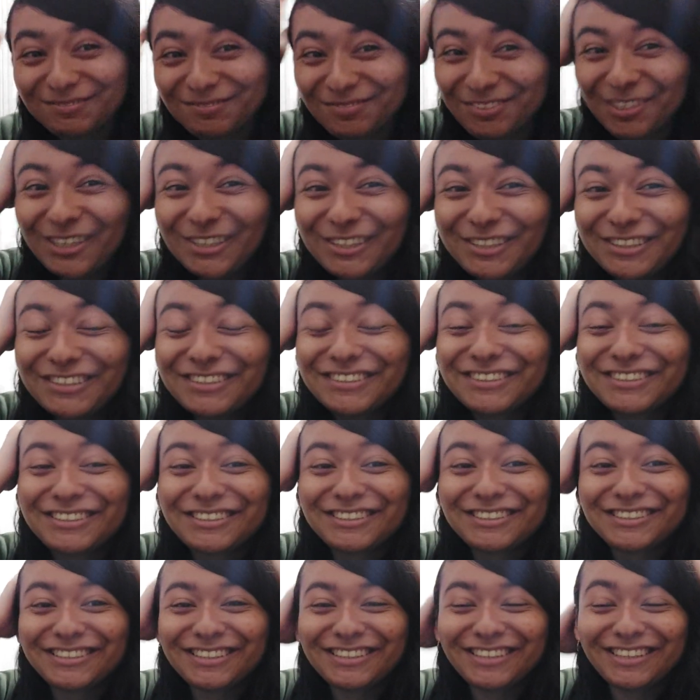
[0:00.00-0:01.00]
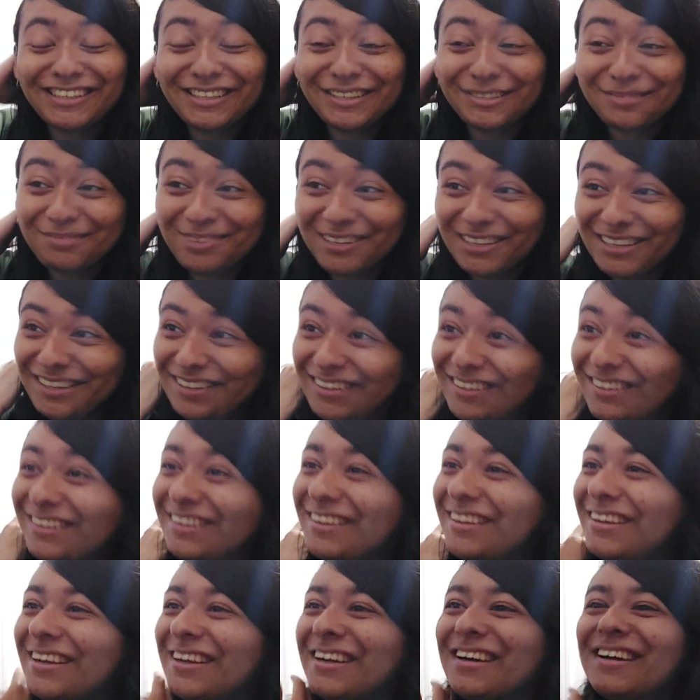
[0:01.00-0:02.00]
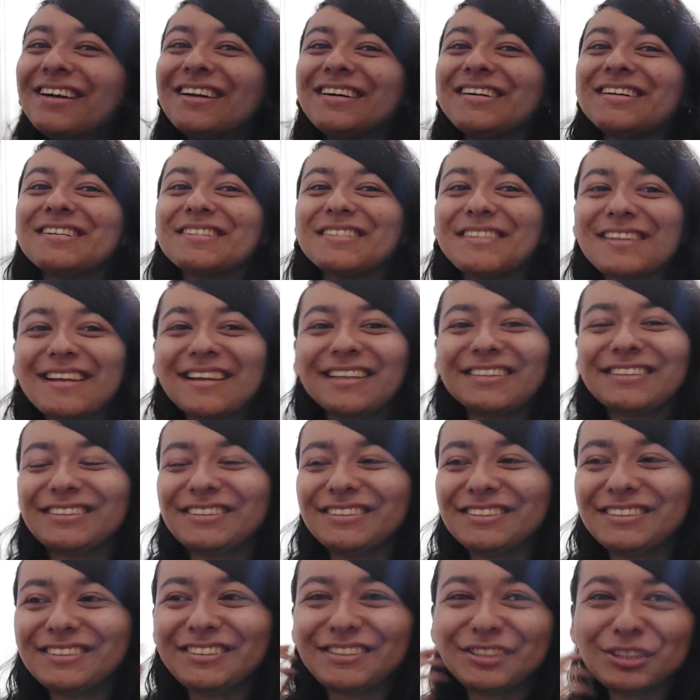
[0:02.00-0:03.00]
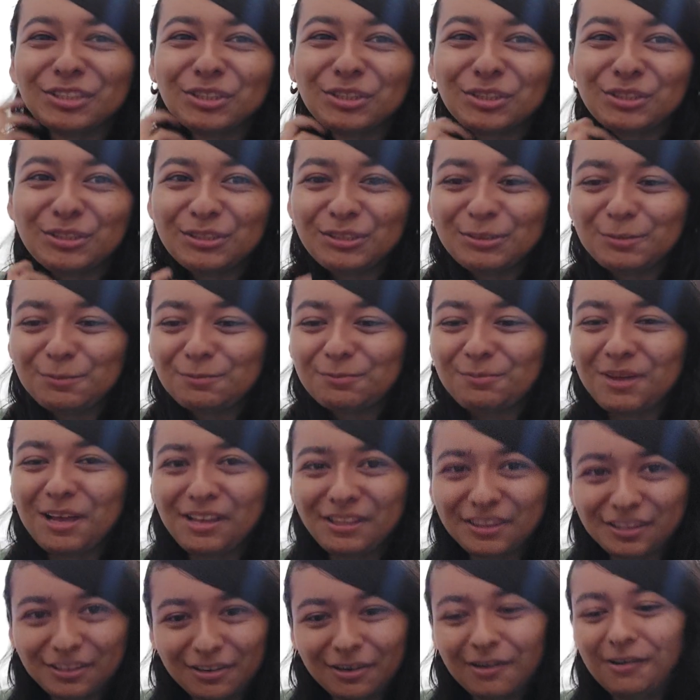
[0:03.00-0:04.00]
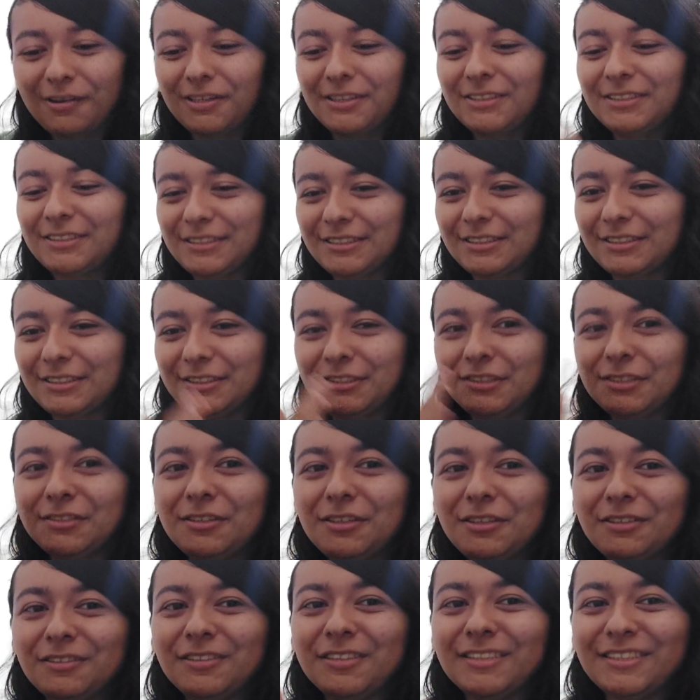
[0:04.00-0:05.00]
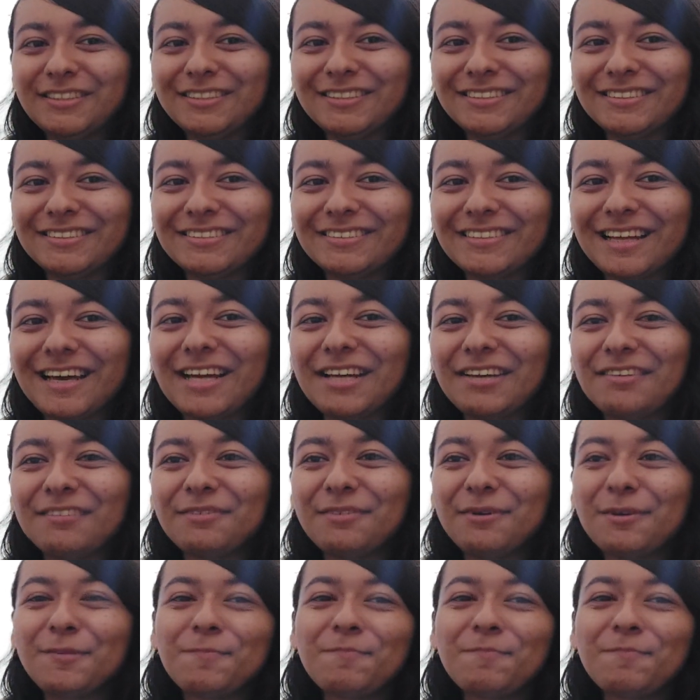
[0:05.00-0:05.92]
Bro, you're shitting me! Did you just made the hardest decision of his life?